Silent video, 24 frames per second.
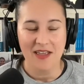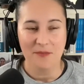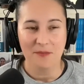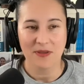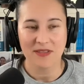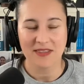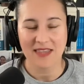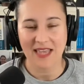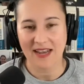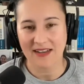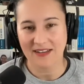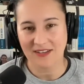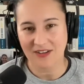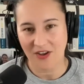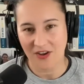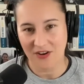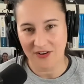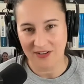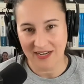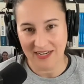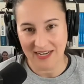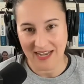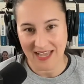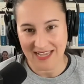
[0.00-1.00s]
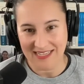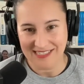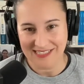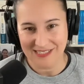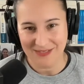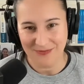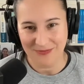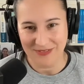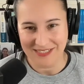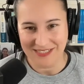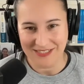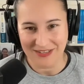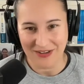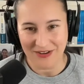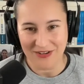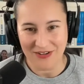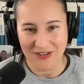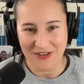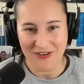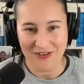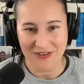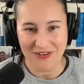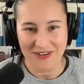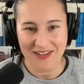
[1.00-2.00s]
but that only lasts for so
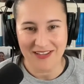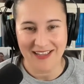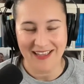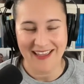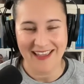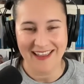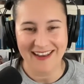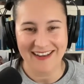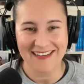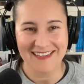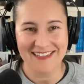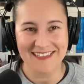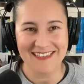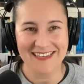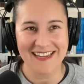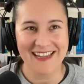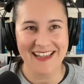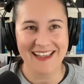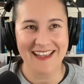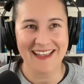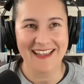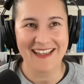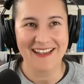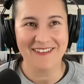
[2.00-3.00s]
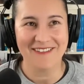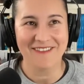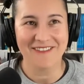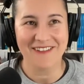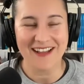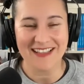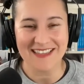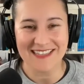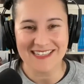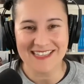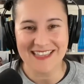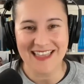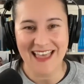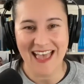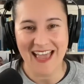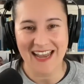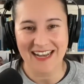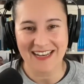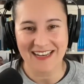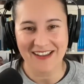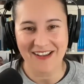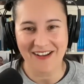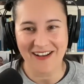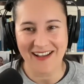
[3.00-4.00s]
long. And once that
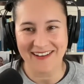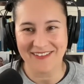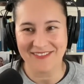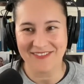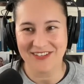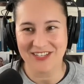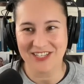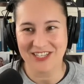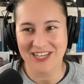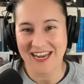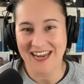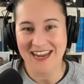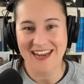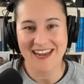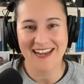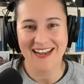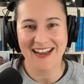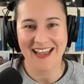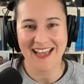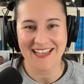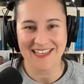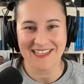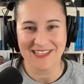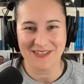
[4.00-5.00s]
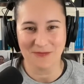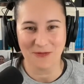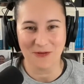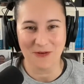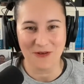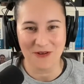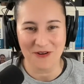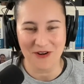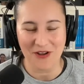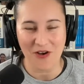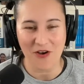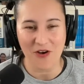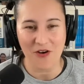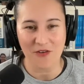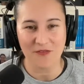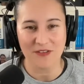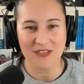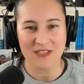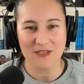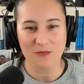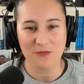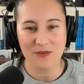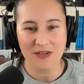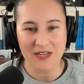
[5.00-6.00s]
kind of sheen has worn off,
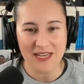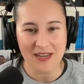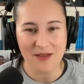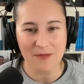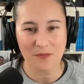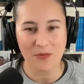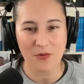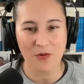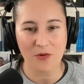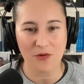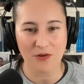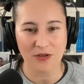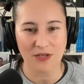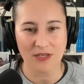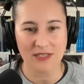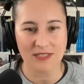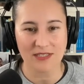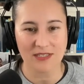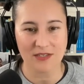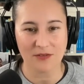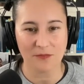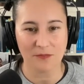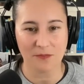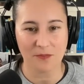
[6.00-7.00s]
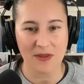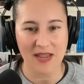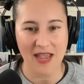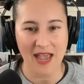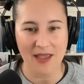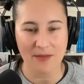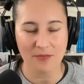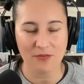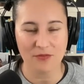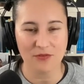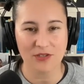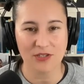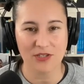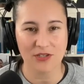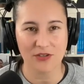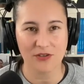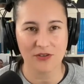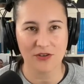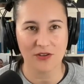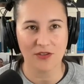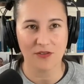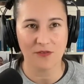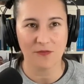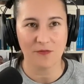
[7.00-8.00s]
it's really important to be able
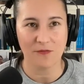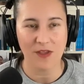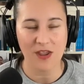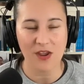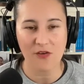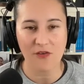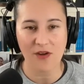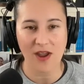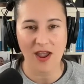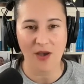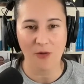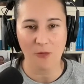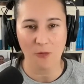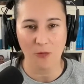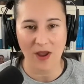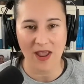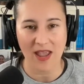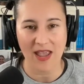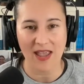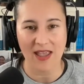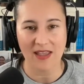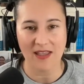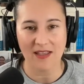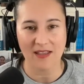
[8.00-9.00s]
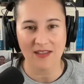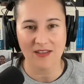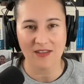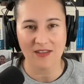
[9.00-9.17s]
to figure out where